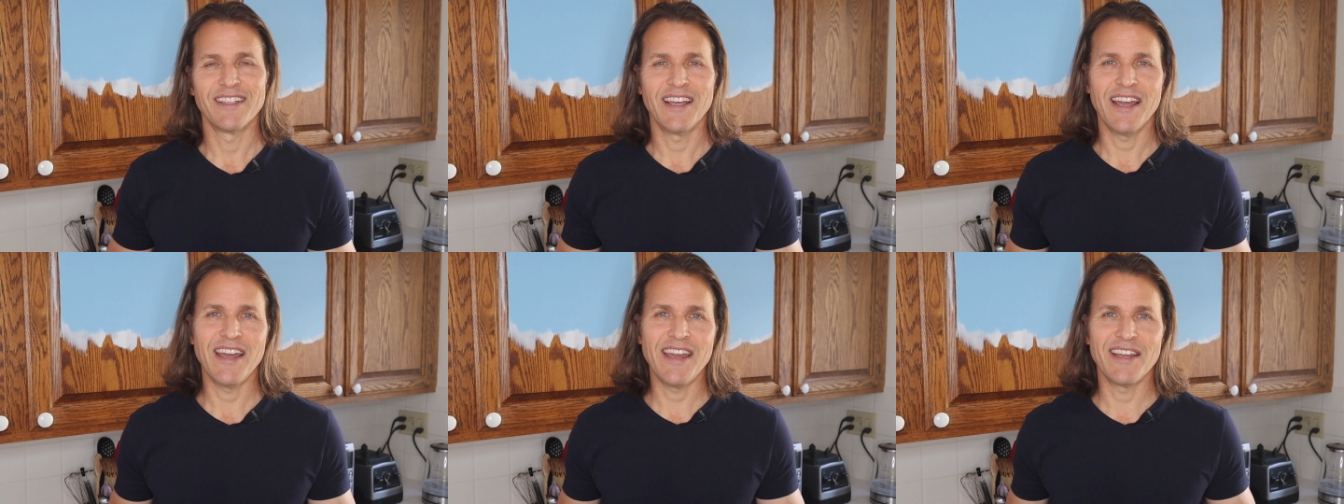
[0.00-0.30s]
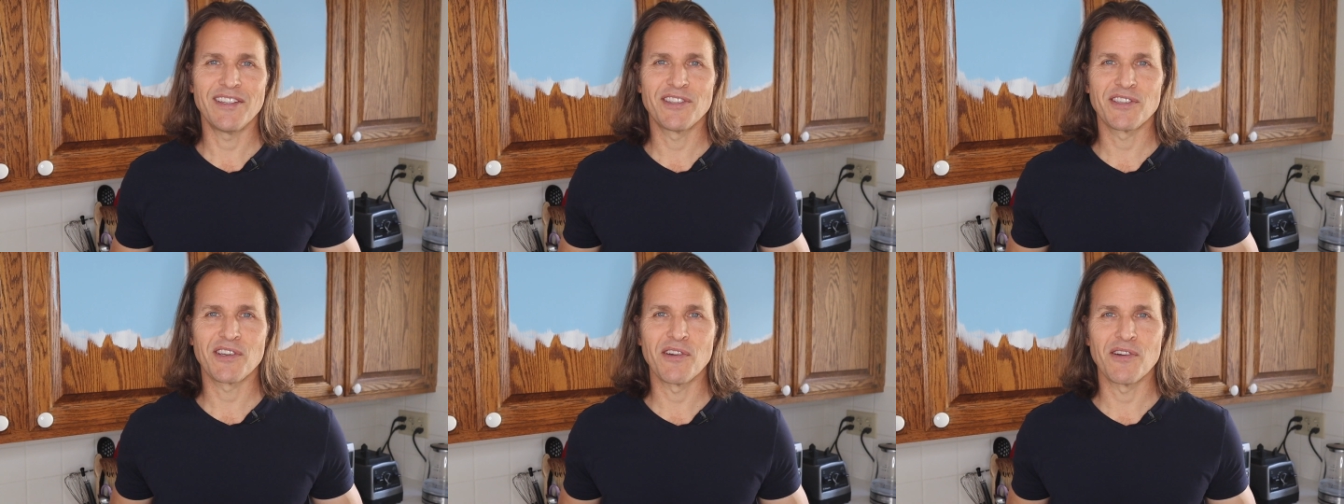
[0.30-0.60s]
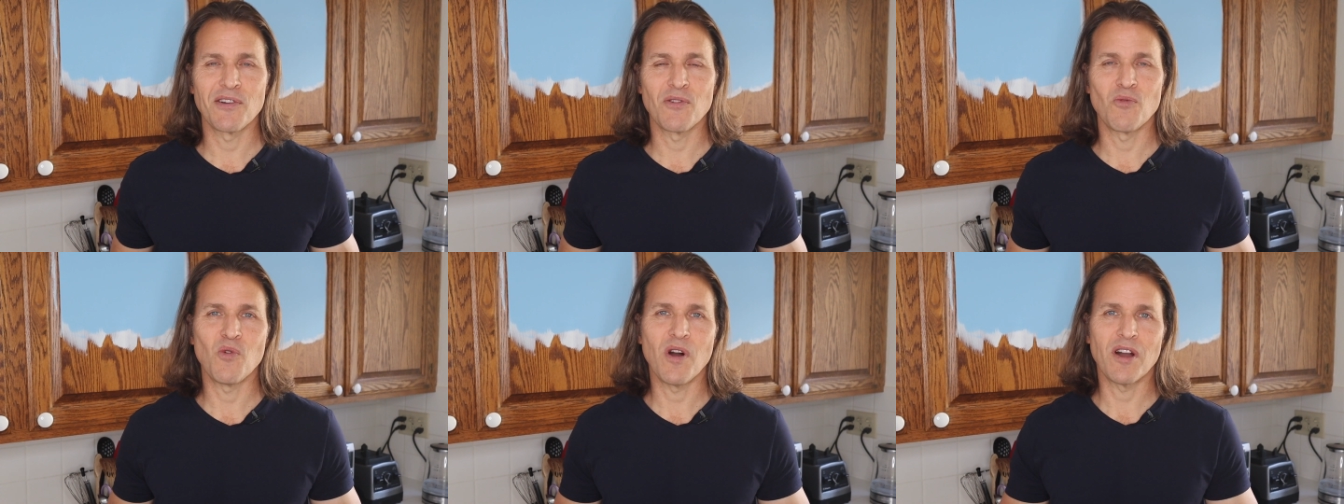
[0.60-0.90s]
Hey, it's
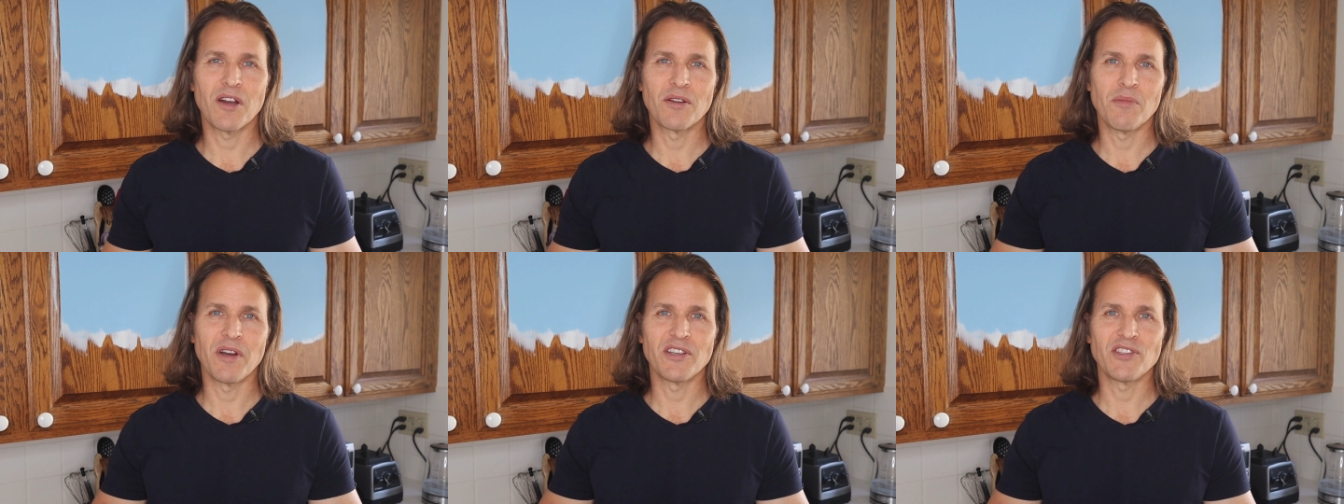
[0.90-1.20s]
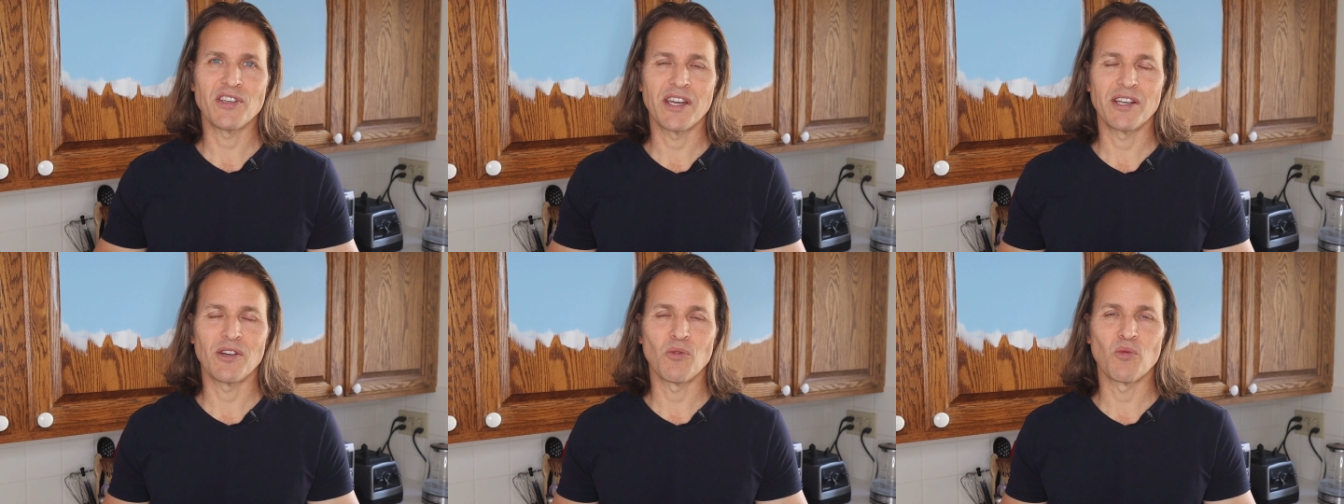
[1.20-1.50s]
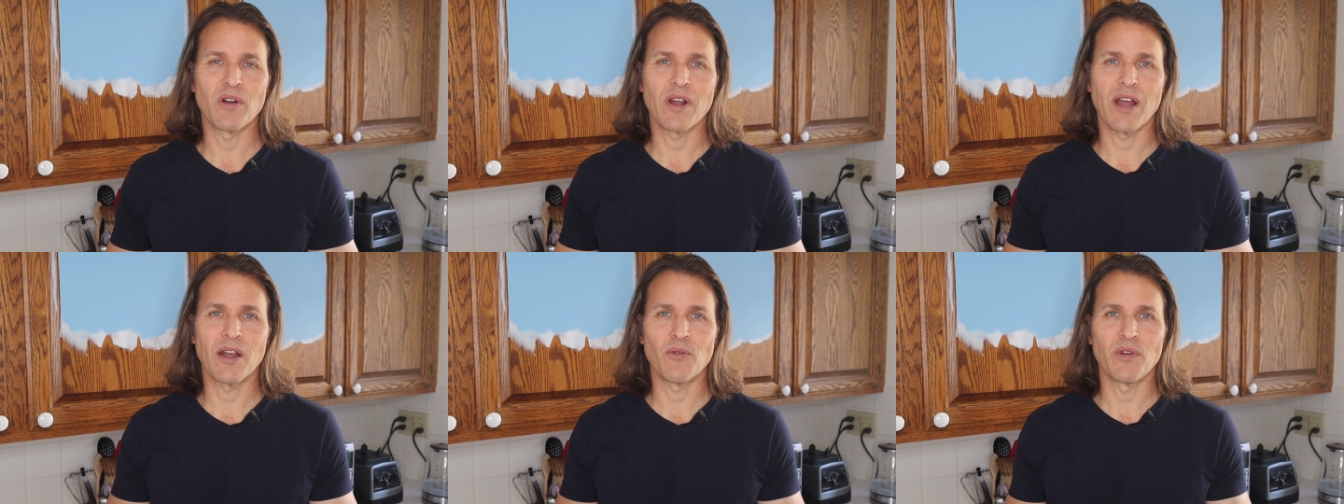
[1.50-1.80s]
Kurt. Welcome to my channel
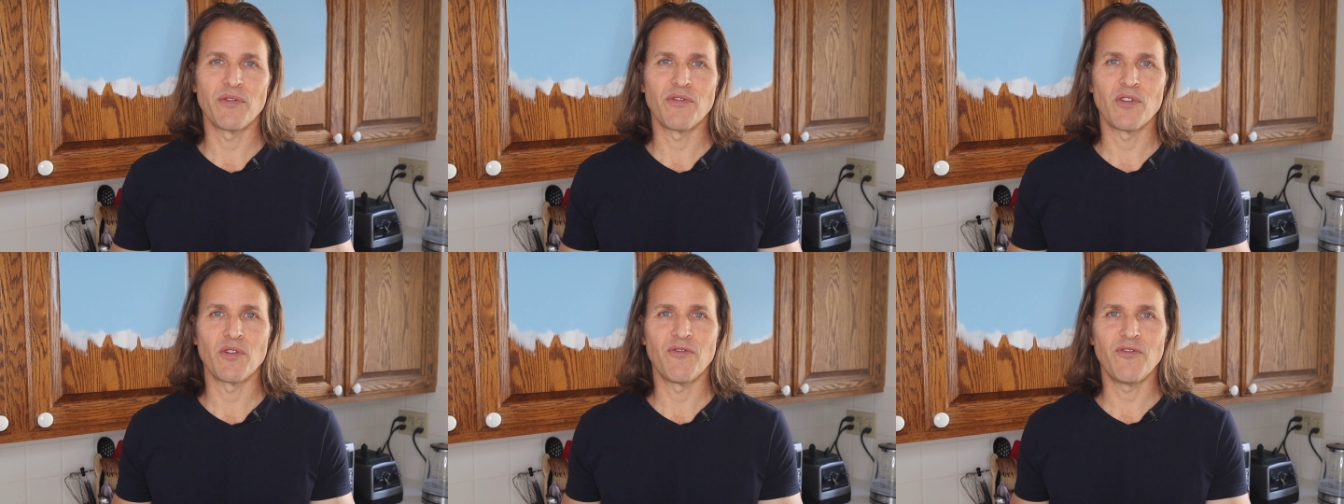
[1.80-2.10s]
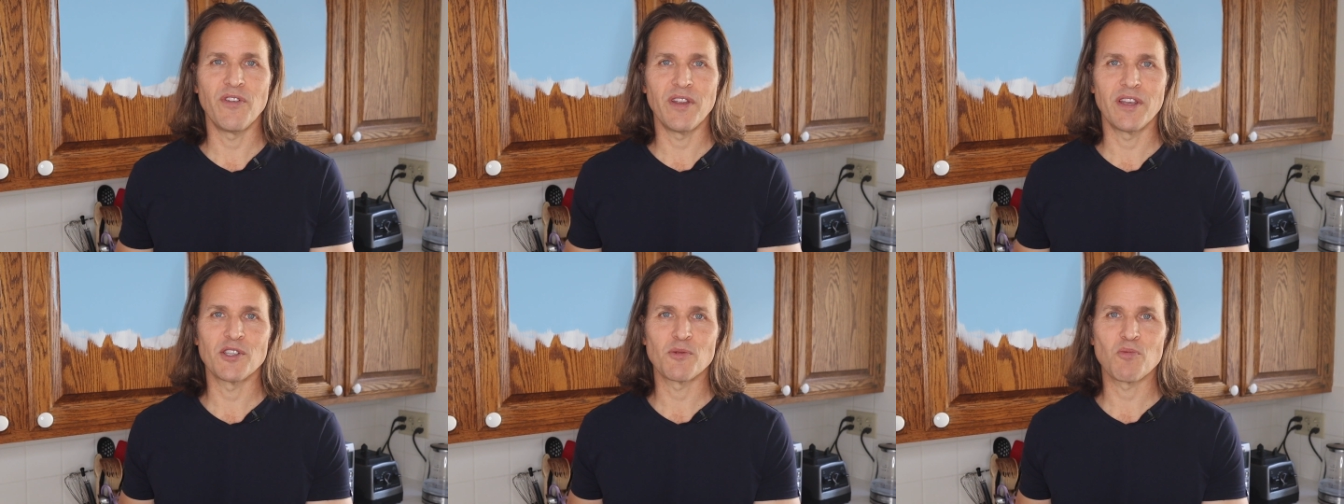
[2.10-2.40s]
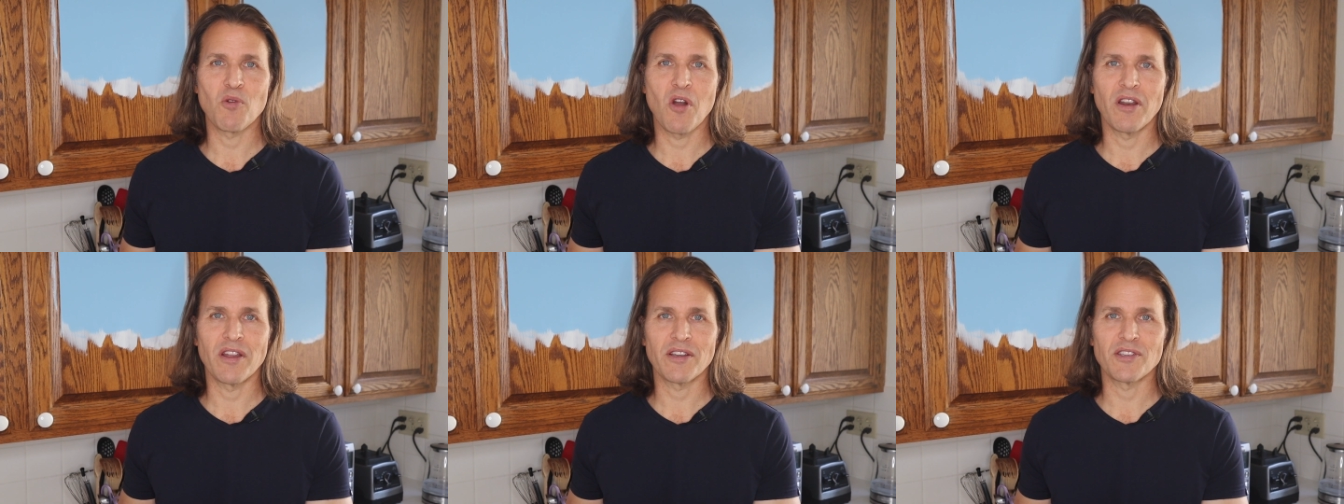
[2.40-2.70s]
where I review fitness
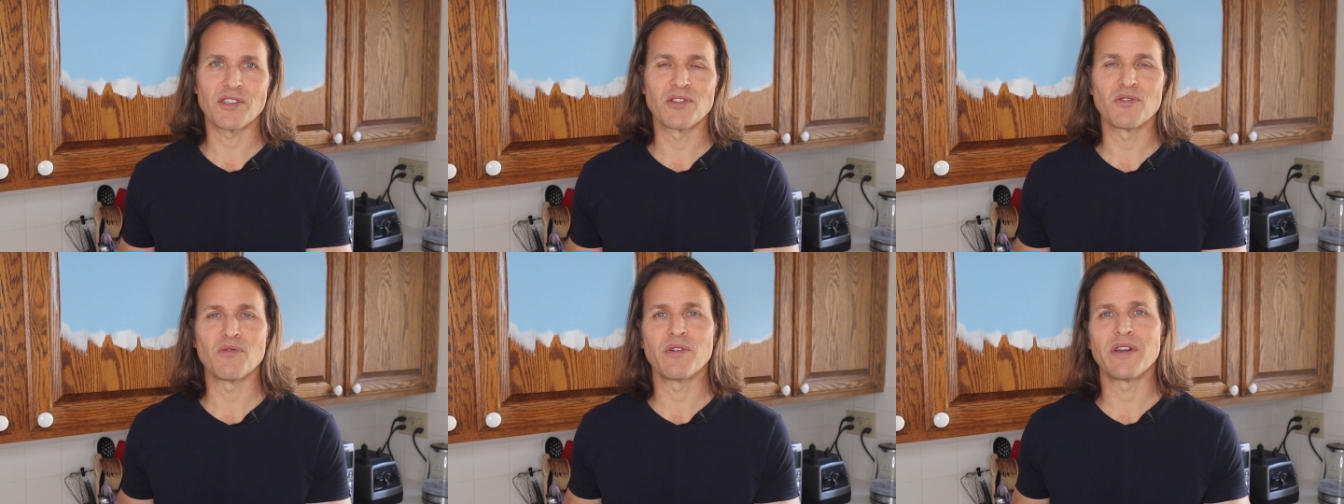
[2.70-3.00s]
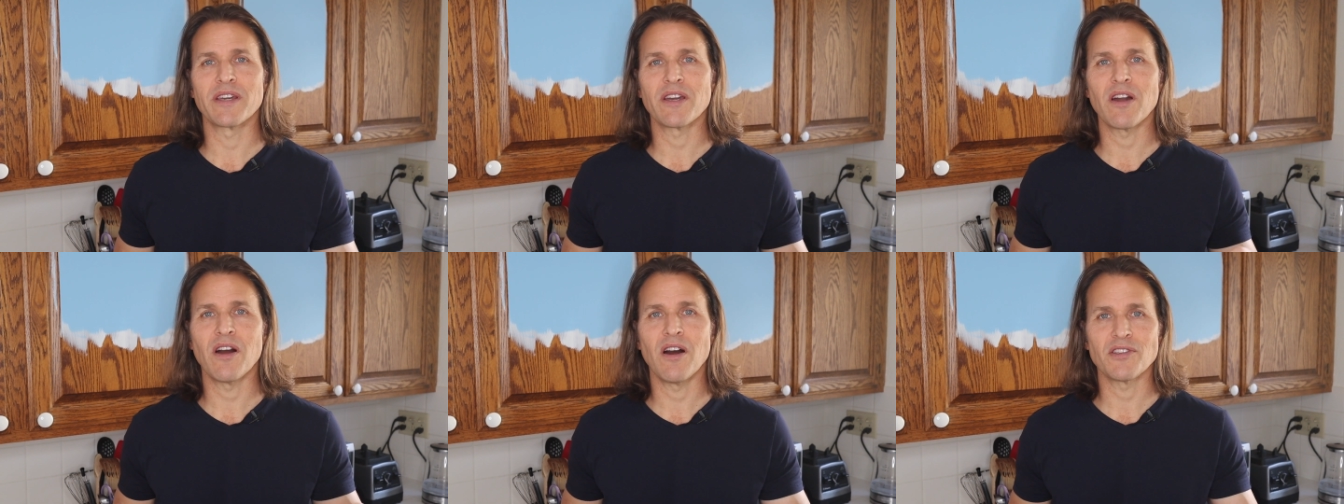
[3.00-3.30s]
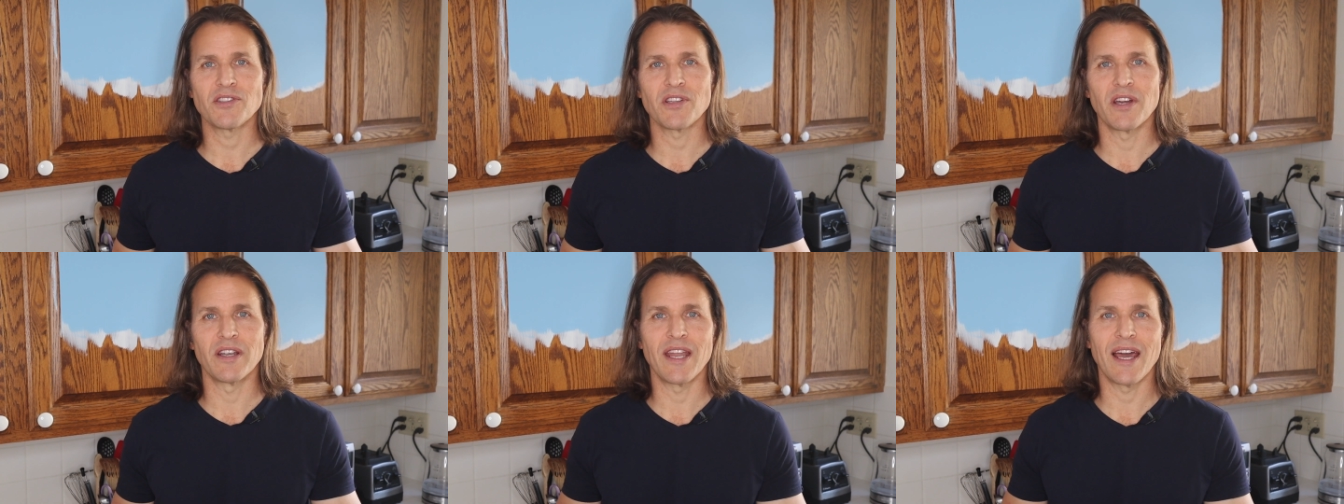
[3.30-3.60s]
products, do a
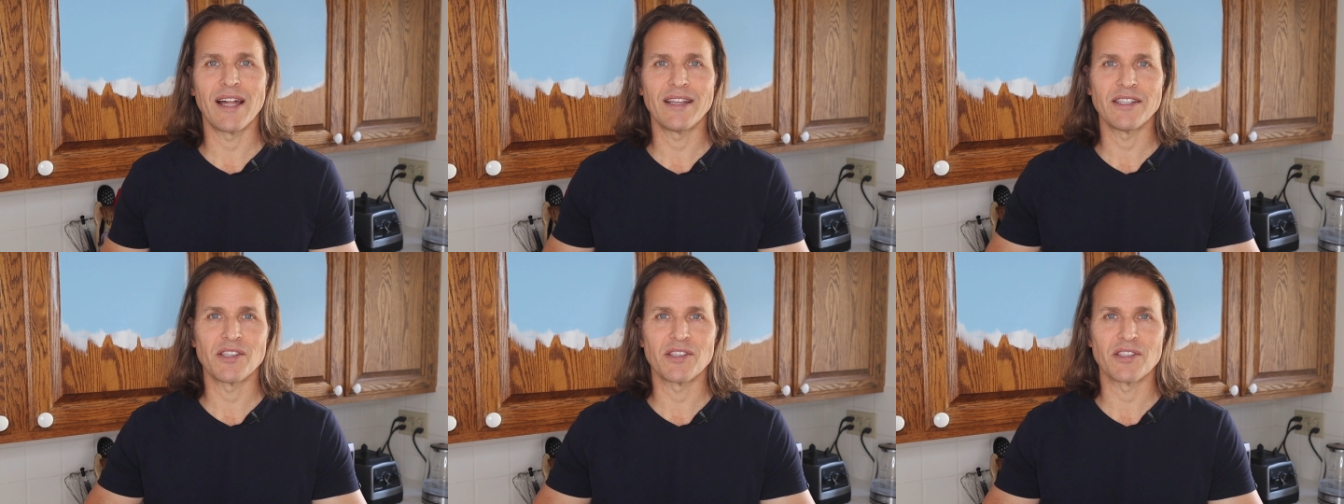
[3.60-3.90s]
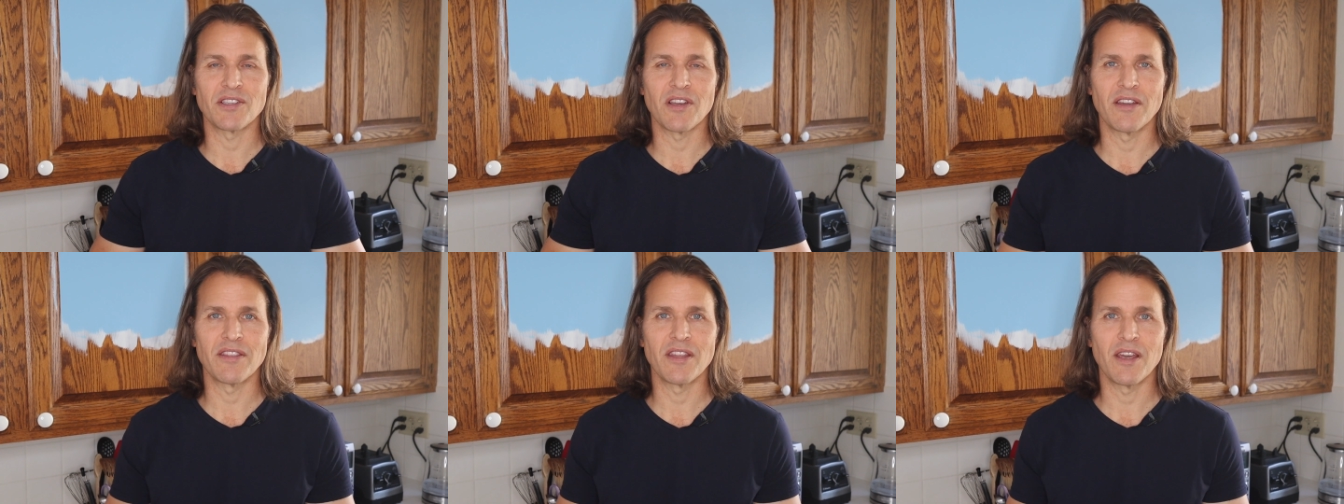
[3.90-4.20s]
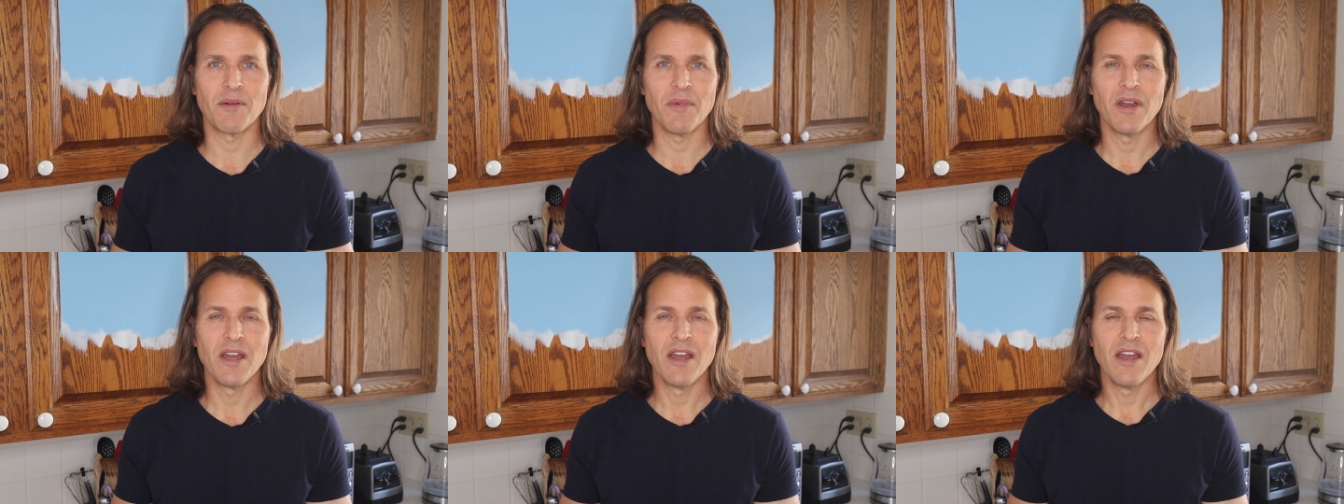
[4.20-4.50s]
cost analysis on
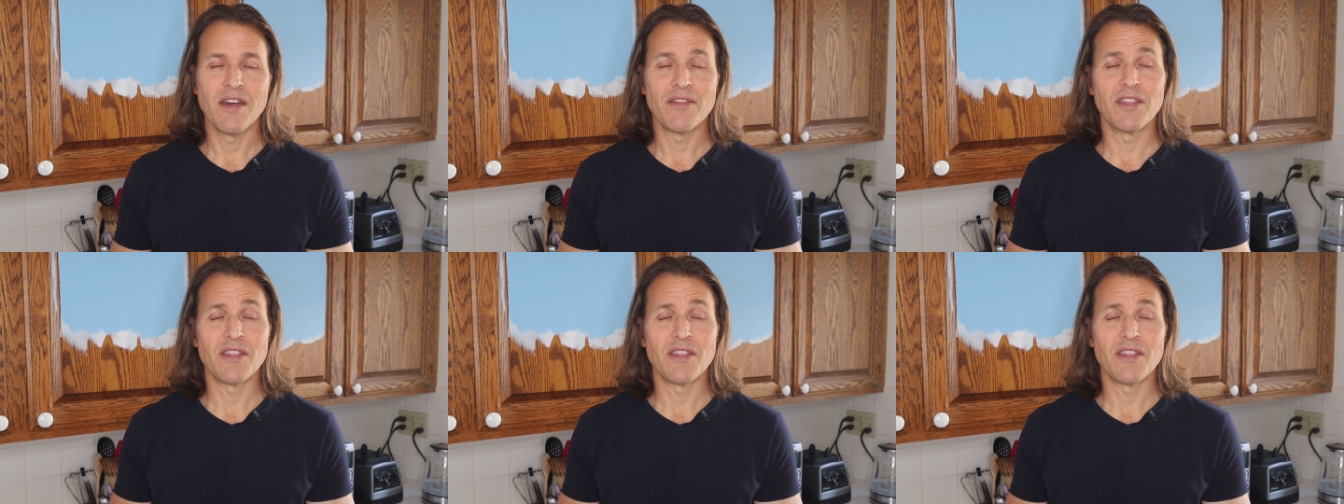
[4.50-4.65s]
them,